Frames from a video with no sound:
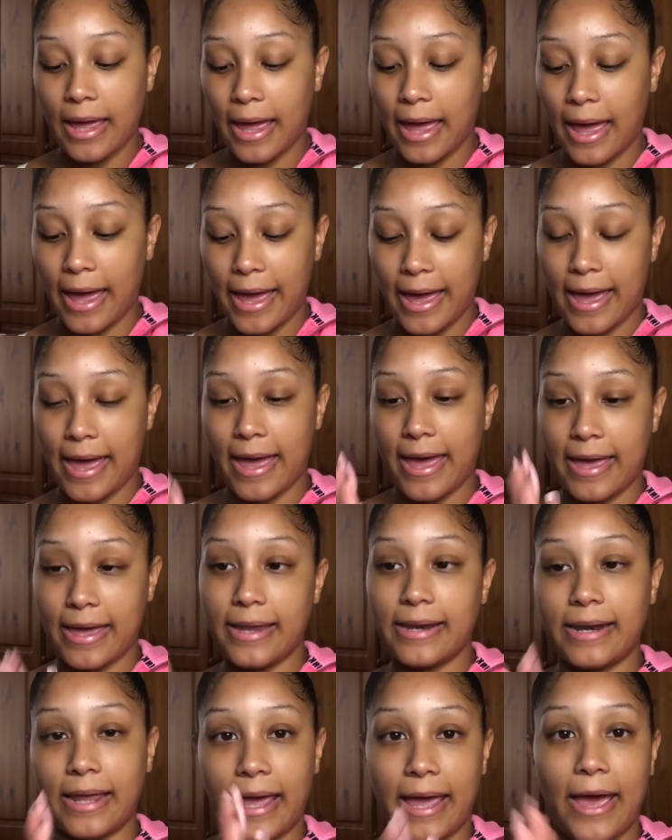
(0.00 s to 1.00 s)

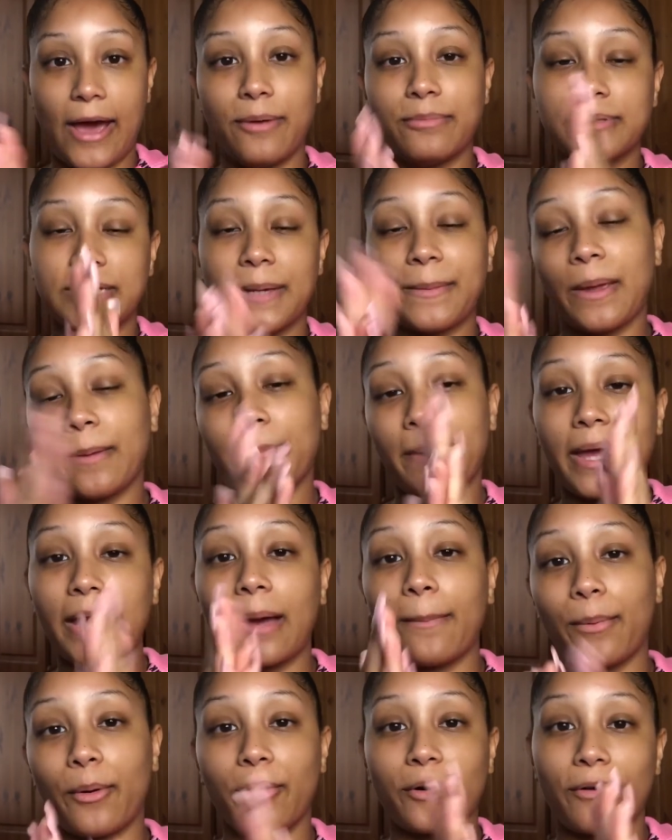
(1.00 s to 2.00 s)
and it helps keep your
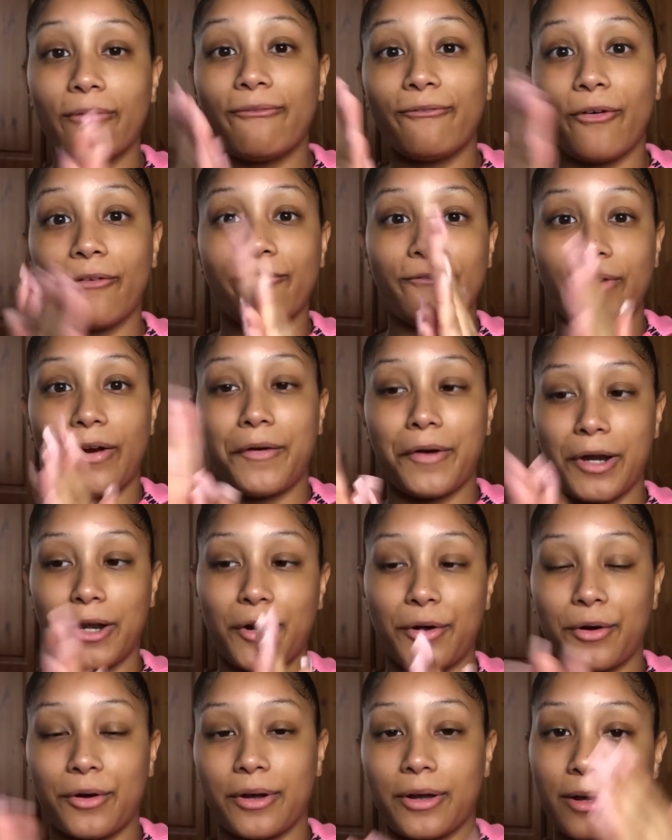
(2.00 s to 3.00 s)
makeup on for very
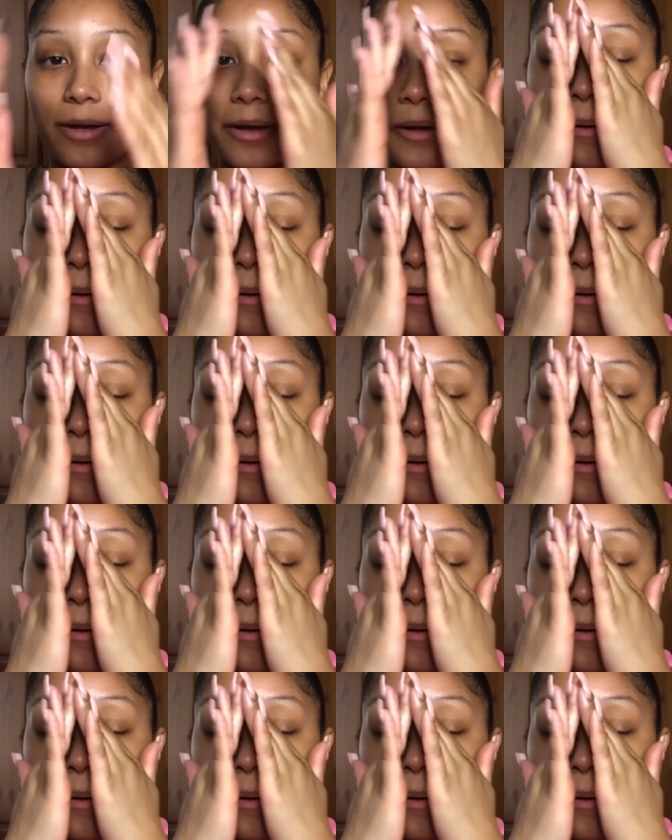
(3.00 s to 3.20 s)
long.